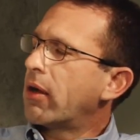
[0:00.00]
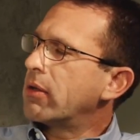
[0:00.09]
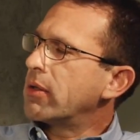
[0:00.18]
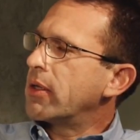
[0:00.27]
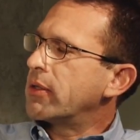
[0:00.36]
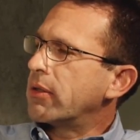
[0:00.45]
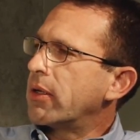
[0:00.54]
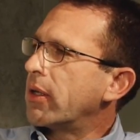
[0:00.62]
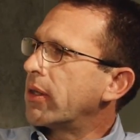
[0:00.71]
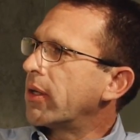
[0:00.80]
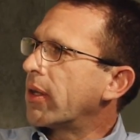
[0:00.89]
Is there
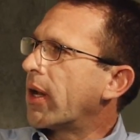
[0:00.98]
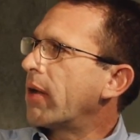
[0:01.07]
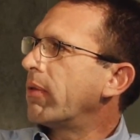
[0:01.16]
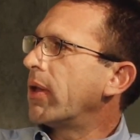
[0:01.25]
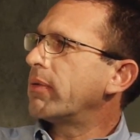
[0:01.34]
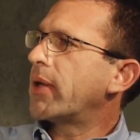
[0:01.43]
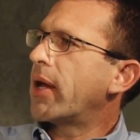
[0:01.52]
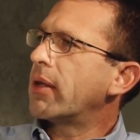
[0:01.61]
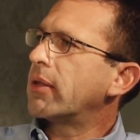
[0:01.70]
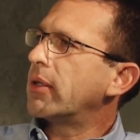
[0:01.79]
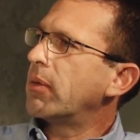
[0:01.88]
anything that I've left
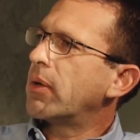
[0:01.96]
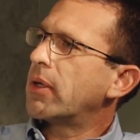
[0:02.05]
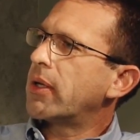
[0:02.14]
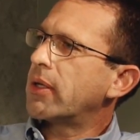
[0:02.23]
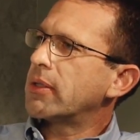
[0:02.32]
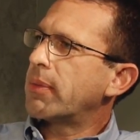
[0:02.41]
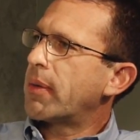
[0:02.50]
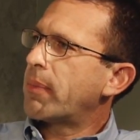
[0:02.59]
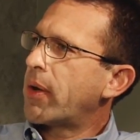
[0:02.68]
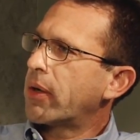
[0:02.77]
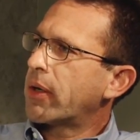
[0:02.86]
out that you want to tell us
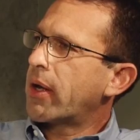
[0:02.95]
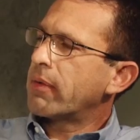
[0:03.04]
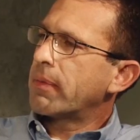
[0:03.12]
about PowerCalf?